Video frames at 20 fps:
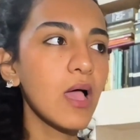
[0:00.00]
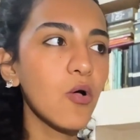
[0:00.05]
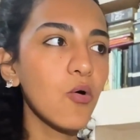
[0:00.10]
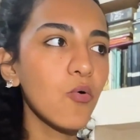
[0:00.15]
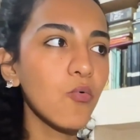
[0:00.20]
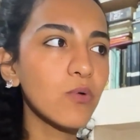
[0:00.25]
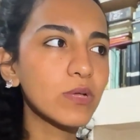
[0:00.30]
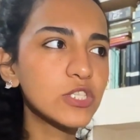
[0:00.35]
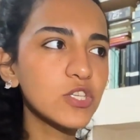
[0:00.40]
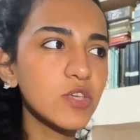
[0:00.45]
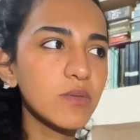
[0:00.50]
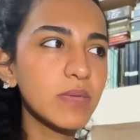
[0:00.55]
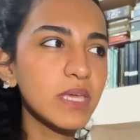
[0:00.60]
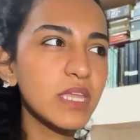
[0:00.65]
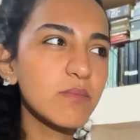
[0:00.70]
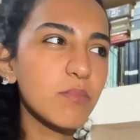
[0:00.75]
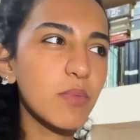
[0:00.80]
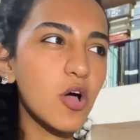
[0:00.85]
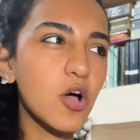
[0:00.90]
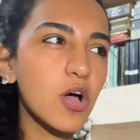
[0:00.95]
What do you mean
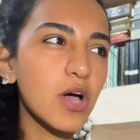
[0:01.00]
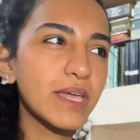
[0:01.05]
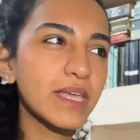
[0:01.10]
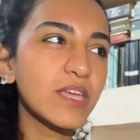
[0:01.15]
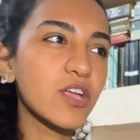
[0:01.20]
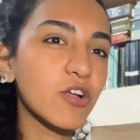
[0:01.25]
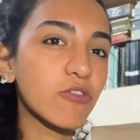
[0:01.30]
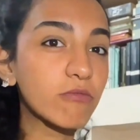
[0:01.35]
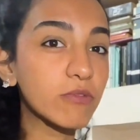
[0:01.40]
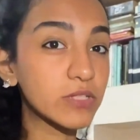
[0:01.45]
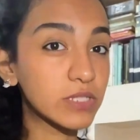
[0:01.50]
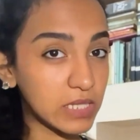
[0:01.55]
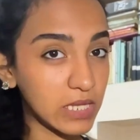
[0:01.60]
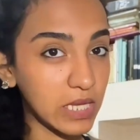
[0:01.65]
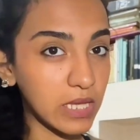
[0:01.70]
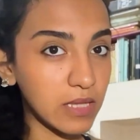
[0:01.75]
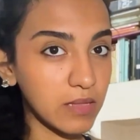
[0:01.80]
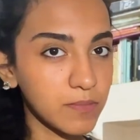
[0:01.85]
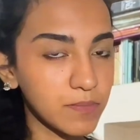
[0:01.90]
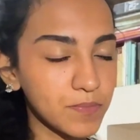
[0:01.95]
by a
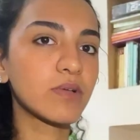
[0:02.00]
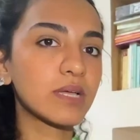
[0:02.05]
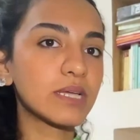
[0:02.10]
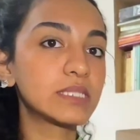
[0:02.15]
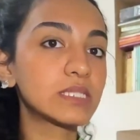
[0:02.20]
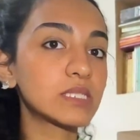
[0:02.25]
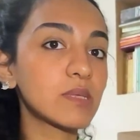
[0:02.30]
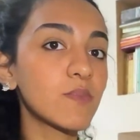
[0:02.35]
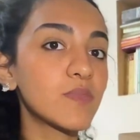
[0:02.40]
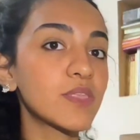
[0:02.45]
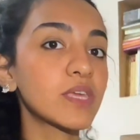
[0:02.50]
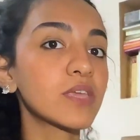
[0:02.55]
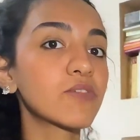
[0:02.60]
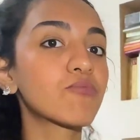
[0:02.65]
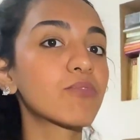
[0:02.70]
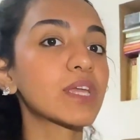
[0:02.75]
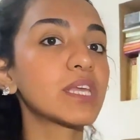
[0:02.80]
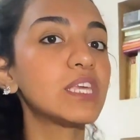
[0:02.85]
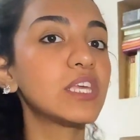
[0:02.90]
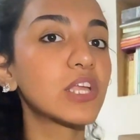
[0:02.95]
routine? It's something
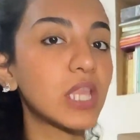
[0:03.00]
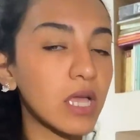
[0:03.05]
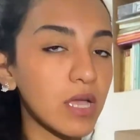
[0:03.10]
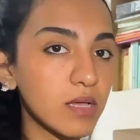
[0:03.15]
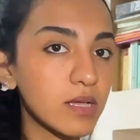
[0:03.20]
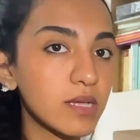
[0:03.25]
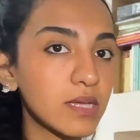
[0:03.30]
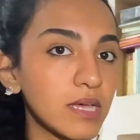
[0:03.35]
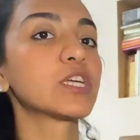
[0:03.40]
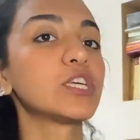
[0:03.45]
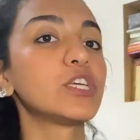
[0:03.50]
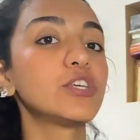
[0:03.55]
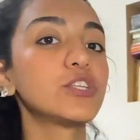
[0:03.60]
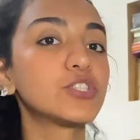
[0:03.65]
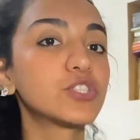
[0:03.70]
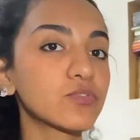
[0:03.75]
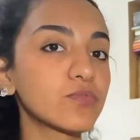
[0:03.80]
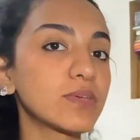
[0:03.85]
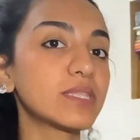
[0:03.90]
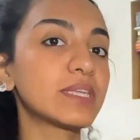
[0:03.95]
regular. You
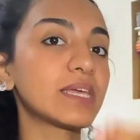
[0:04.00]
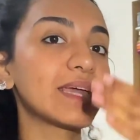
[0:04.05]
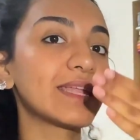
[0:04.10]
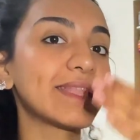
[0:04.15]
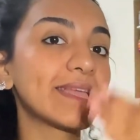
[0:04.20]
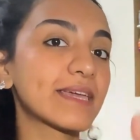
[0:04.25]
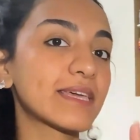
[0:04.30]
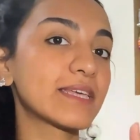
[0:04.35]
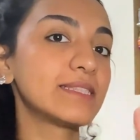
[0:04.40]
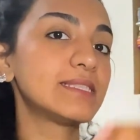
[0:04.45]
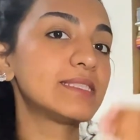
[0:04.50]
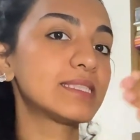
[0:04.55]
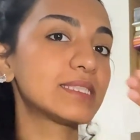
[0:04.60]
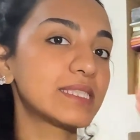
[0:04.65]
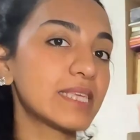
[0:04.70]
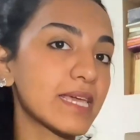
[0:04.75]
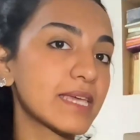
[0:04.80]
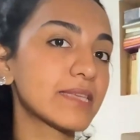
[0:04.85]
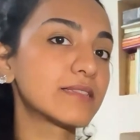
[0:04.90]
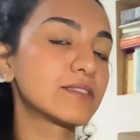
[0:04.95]
do it in a
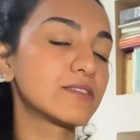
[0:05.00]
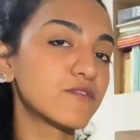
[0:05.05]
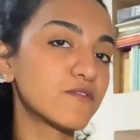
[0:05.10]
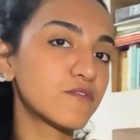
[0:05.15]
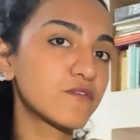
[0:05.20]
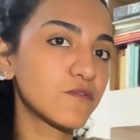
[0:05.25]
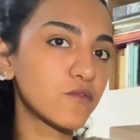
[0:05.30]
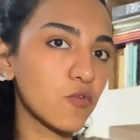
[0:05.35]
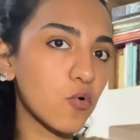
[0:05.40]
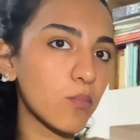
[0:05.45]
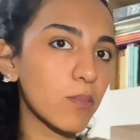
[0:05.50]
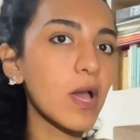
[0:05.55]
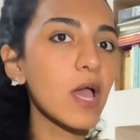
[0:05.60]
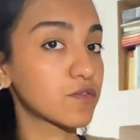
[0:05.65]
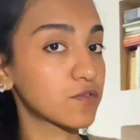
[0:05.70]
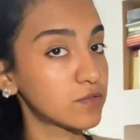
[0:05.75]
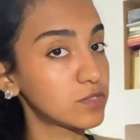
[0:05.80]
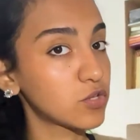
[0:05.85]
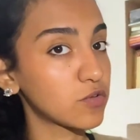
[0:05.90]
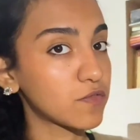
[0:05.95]
consecutive form.
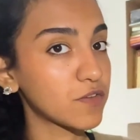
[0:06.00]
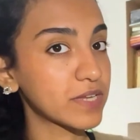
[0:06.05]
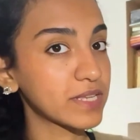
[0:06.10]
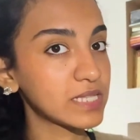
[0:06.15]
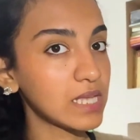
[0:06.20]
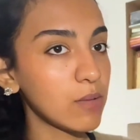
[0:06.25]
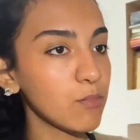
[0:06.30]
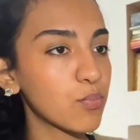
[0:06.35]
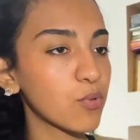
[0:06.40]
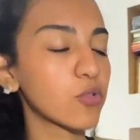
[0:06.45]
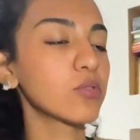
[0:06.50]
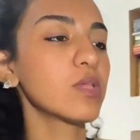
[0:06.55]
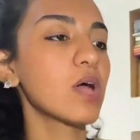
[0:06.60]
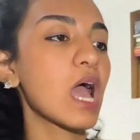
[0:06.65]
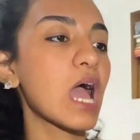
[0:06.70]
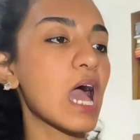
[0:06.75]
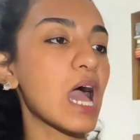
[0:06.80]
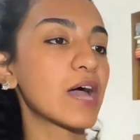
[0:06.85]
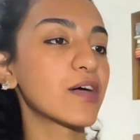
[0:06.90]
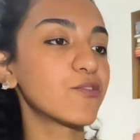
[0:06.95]
So for example,
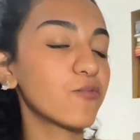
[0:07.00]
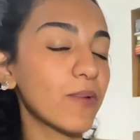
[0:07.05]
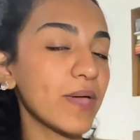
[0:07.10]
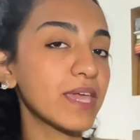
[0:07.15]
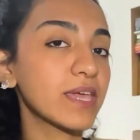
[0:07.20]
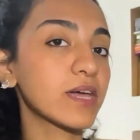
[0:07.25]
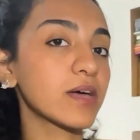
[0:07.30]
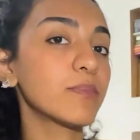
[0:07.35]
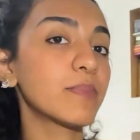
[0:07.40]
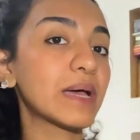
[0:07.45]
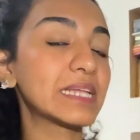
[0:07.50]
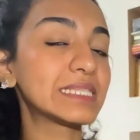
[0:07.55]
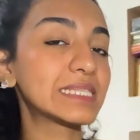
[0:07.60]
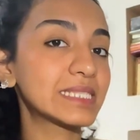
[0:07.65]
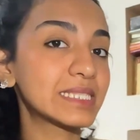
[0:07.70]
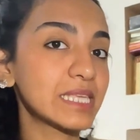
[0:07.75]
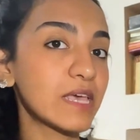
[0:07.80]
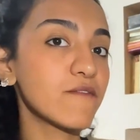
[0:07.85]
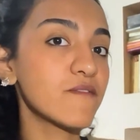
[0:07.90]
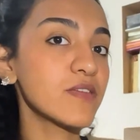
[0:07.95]
I wake up at
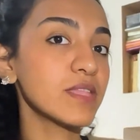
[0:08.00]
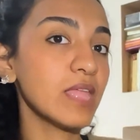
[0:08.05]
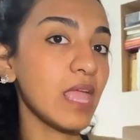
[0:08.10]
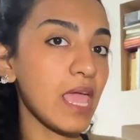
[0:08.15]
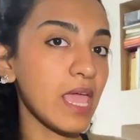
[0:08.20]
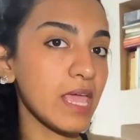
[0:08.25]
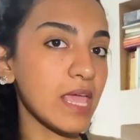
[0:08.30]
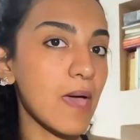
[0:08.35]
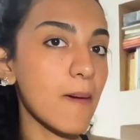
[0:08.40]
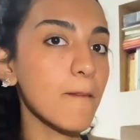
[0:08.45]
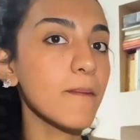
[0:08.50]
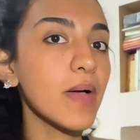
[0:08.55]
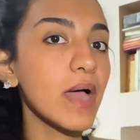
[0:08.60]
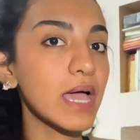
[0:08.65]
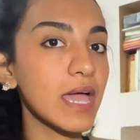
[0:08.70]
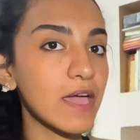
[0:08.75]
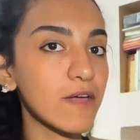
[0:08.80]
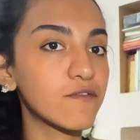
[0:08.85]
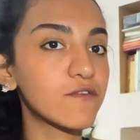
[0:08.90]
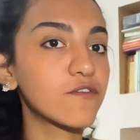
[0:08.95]
7 a.m.
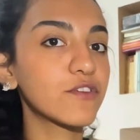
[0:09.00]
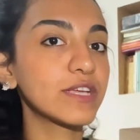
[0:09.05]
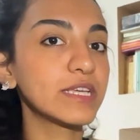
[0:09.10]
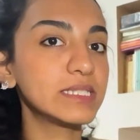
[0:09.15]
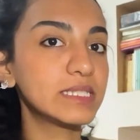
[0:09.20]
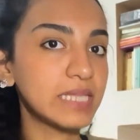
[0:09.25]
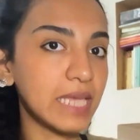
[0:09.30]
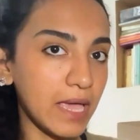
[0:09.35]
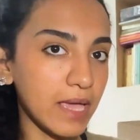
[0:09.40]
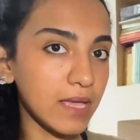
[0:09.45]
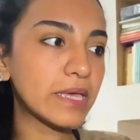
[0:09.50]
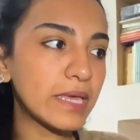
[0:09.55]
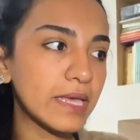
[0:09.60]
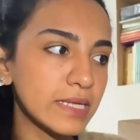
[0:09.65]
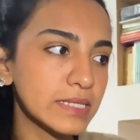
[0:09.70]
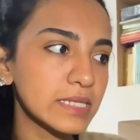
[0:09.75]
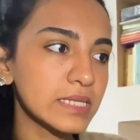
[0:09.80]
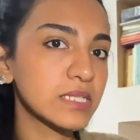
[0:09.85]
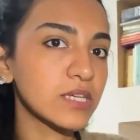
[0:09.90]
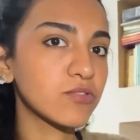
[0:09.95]
every day. Is
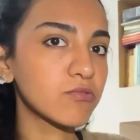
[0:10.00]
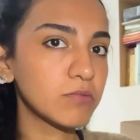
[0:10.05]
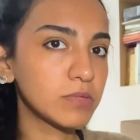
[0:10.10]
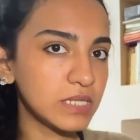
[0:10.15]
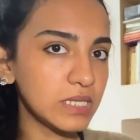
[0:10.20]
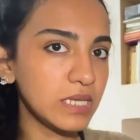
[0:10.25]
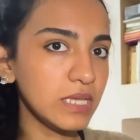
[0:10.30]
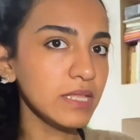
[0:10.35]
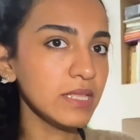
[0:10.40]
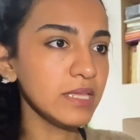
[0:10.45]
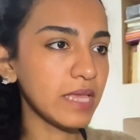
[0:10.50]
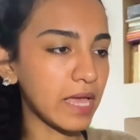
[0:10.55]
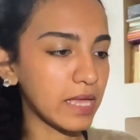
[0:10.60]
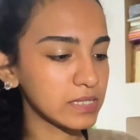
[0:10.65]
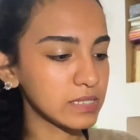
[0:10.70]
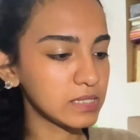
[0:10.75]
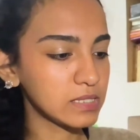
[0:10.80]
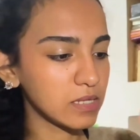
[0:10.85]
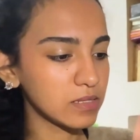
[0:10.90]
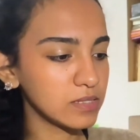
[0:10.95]
it a routine? Yes.
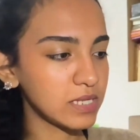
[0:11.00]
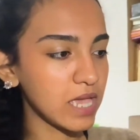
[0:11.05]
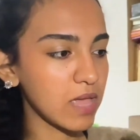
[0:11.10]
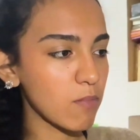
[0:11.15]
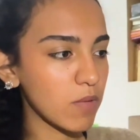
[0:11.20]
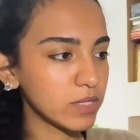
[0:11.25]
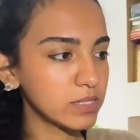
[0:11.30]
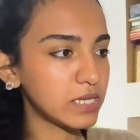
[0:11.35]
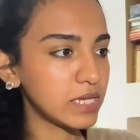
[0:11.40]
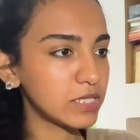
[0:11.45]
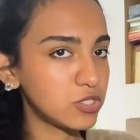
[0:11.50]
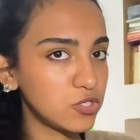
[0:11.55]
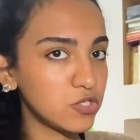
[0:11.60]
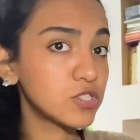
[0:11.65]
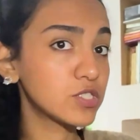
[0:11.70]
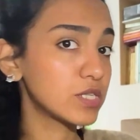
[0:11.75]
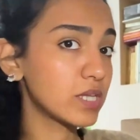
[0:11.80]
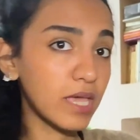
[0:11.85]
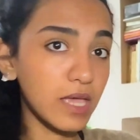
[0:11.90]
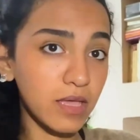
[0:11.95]
Sunday, Monday,
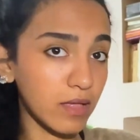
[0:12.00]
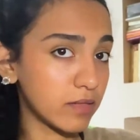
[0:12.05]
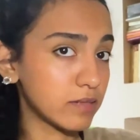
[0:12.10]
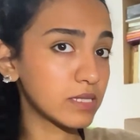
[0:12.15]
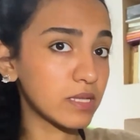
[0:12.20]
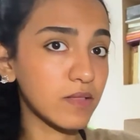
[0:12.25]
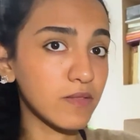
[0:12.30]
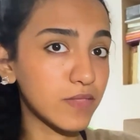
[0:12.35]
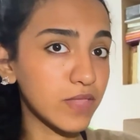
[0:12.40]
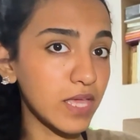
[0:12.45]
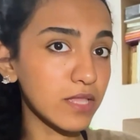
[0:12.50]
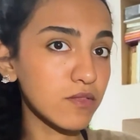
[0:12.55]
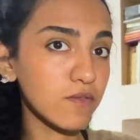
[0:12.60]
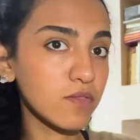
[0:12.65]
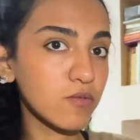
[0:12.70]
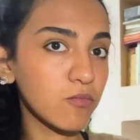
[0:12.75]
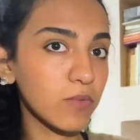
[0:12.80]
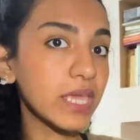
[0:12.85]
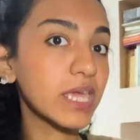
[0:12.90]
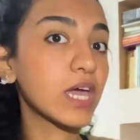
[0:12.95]
Tuesday, until the end of the
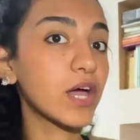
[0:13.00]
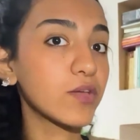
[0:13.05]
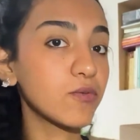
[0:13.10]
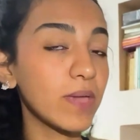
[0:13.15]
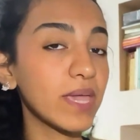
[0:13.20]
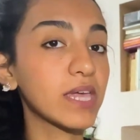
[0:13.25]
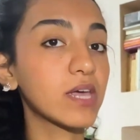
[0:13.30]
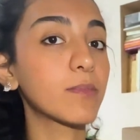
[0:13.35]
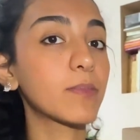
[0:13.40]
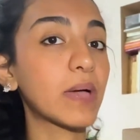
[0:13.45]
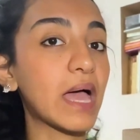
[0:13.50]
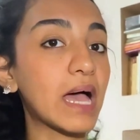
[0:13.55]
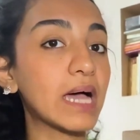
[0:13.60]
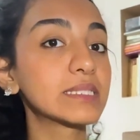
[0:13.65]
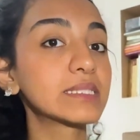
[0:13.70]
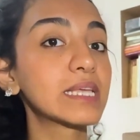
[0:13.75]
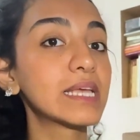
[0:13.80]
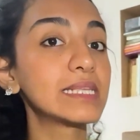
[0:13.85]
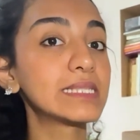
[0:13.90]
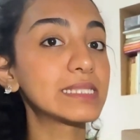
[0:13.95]
week, I wake up at
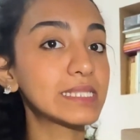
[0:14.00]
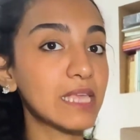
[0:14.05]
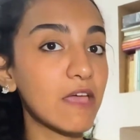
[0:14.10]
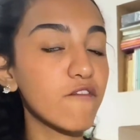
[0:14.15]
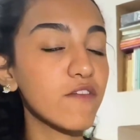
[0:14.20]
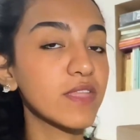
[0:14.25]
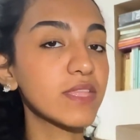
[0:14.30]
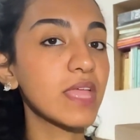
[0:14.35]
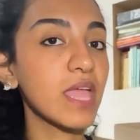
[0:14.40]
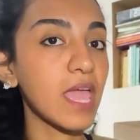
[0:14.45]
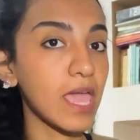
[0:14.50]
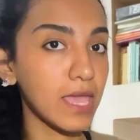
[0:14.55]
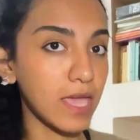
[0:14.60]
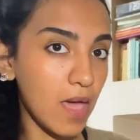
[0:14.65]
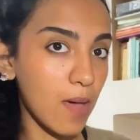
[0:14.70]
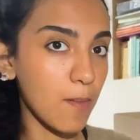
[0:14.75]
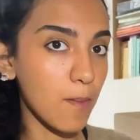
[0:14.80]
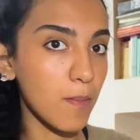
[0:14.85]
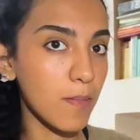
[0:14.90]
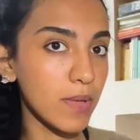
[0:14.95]
7
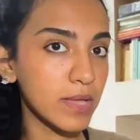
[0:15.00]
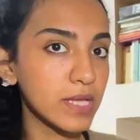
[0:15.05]
a.m.